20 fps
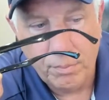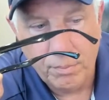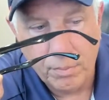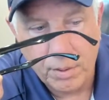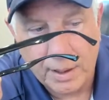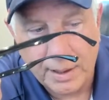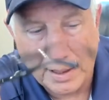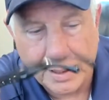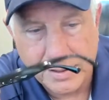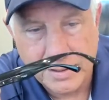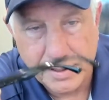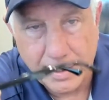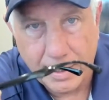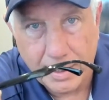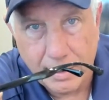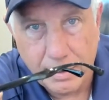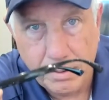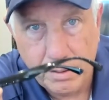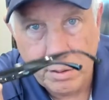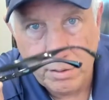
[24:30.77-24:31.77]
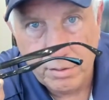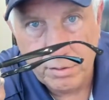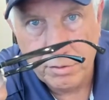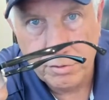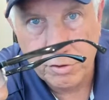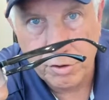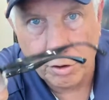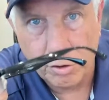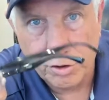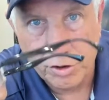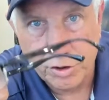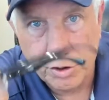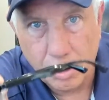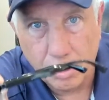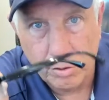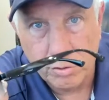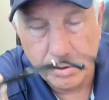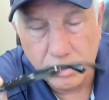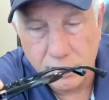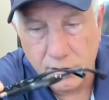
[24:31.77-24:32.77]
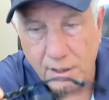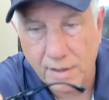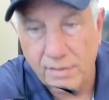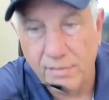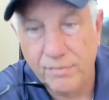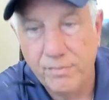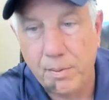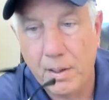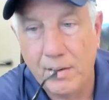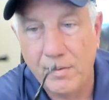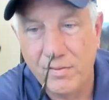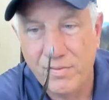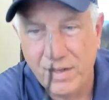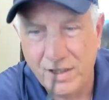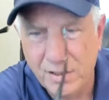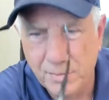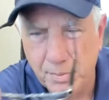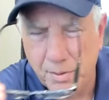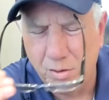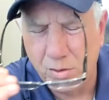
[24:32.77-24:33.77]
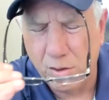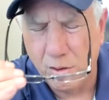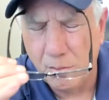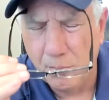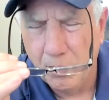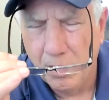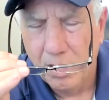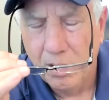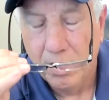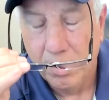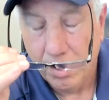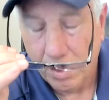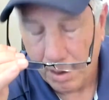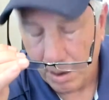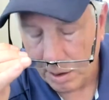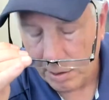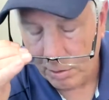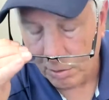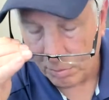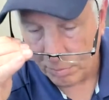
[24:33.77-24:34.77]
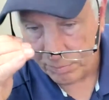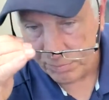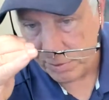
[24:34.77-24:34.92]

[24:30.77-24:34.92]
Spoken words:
like I said, search totes inside the private Facebook group, and you'll